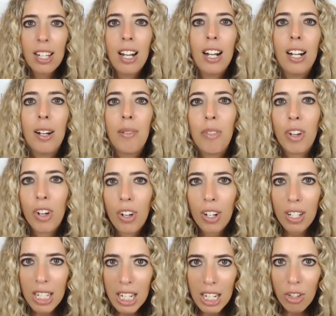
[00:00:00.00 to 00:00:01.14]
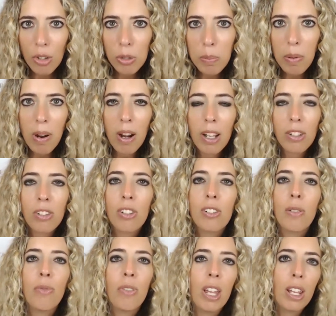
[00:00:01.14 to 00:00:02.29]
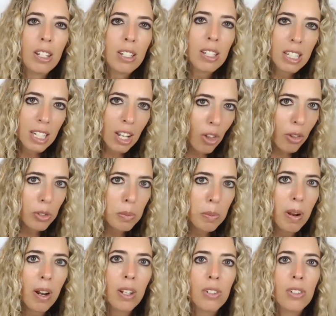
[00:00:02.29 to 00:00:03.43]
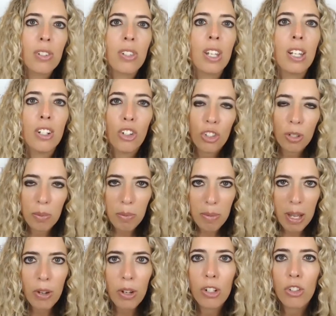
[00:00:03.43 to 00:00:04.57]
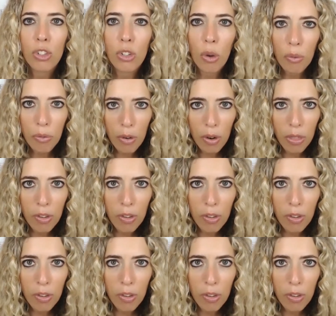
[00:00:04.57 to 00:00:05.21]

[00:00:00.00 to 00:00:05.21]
They're going to need those products because if they sell those products, they need to ship them out and so forth.